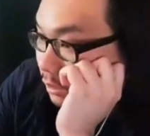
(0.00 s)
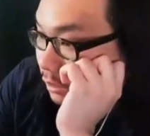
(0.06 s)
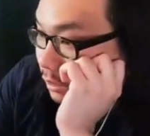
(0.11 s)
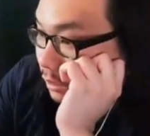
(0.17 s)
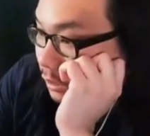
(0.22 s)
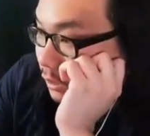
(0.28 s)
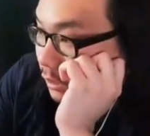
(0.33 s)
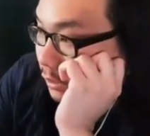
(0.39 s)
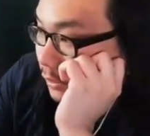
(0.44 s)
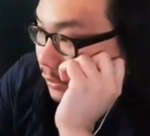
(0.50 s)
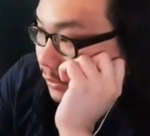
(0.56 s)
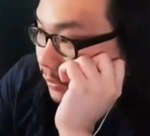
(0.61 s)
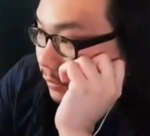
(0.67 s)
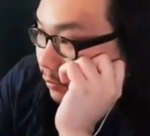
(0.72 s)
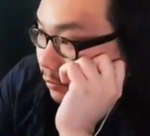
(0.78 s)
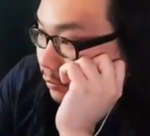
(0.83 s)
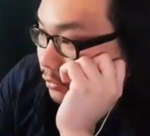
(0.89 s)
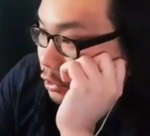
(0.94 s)

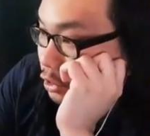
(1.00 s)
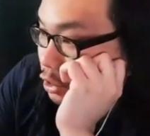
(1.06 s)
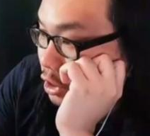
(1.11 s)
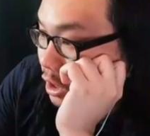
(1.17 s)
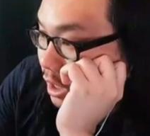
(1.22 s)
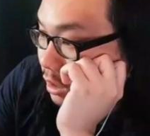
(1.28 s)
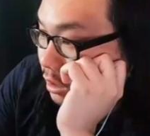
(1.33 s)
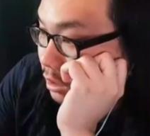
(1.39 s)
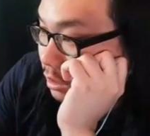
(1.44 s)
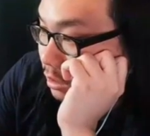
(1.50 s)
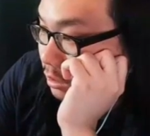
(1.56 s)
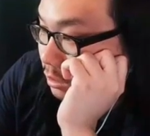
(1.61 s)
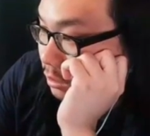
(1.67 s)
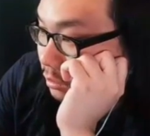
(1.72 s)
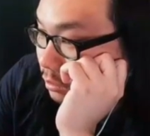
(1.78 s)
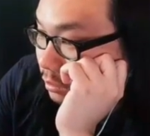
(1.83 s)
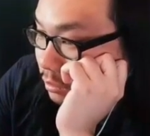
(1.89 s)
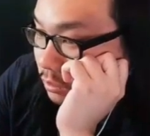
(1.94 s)
Um, check.
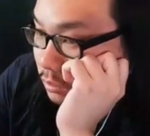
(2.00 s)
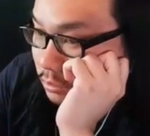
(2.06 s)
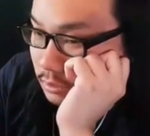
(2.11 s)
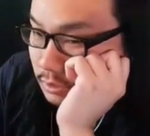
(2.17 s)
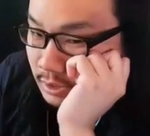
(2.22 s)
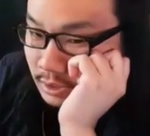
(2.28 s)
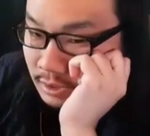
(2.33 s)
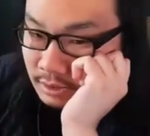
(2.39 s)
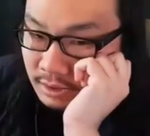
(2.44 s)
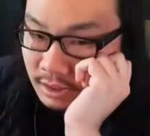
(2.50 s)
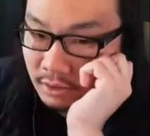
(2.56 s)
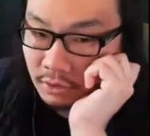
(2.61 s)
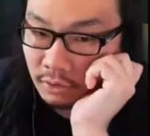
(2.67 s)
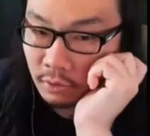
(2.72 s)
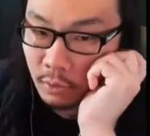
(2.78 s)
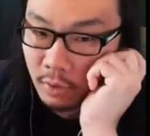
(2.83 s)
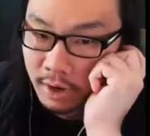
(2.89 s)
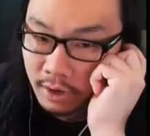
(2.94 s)
Oh, getting down
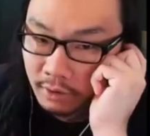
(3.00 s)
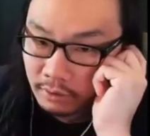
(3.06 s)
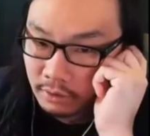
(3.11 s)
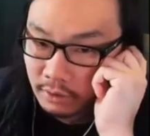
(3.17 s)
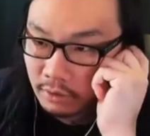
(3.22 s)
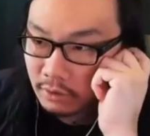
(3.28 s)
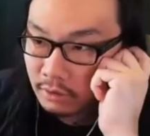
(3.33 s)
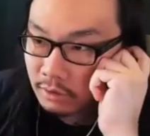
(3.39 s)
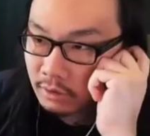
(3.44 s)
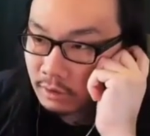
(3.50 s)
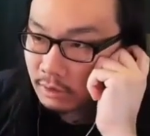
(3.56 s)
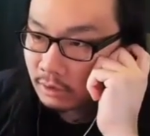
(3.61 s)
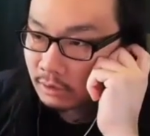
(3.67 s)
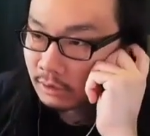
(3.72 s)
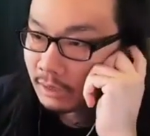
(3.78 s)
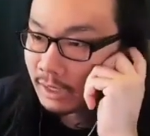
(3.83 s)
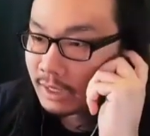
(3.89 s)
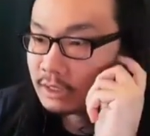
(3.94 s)
to the wire here.
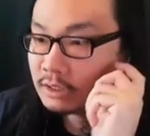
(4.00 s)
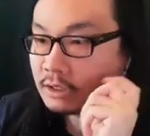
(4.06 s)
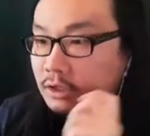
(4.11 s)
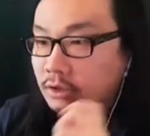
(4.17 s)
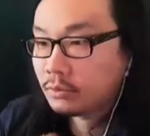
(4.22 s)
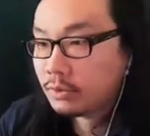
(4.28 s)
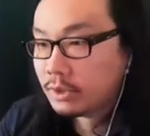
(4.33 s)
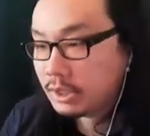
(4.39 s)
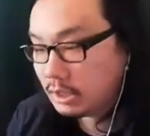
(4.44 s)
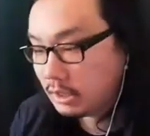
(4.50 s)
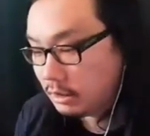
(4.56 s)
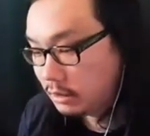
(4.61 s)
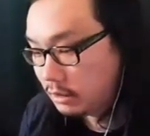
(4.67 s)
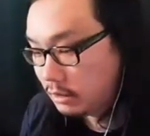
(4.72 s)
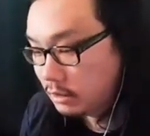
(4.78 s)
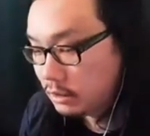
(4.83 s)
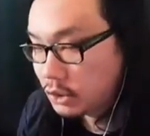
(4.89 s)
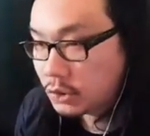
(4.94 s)
Last three.
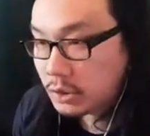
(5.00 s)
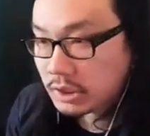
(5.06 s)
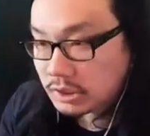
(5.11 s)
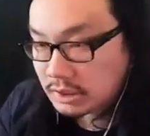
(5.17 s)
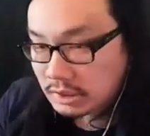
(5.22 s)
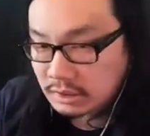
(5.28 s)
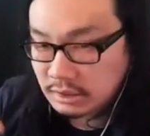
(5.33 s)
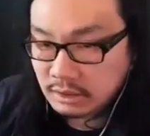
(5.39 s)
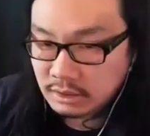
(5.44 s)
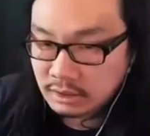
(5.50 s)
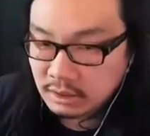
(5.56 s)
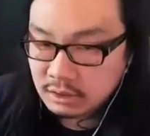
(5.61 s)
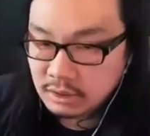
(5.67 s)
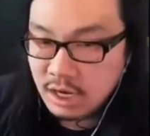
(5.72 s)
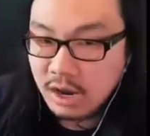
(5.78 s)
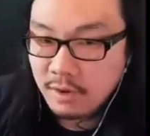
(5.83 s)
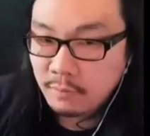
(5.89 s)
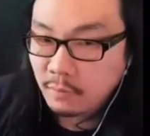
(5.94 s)
Trixie's is the
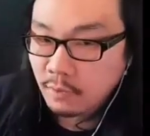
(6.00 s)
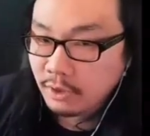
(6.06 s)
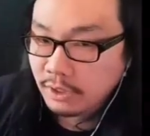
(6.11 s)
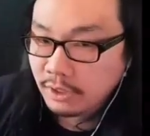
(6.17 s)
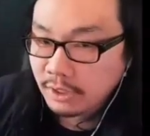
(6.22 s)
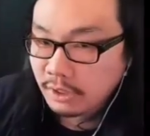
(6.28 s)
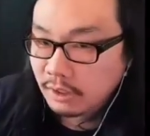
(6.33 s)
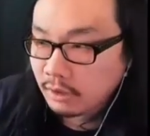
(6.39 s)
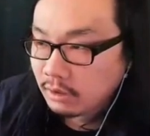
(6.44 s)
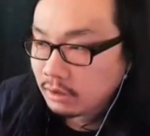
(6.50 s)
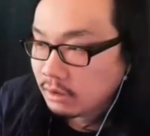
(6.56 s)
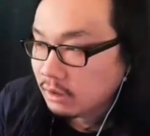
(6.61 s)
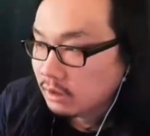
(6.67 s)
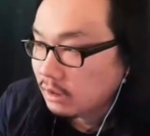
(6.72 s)
top one there.